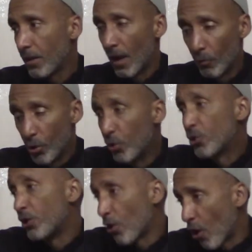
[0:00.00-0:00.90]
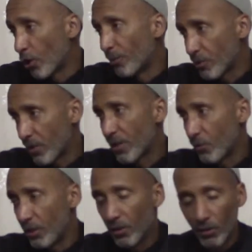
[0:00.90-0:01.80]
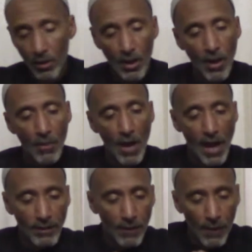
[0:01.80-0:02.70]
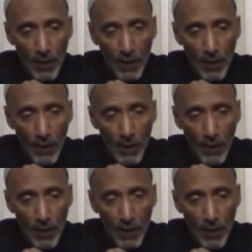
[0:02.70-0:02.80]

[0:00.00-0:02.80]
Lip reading: and we're using their arguments, so I say we here, that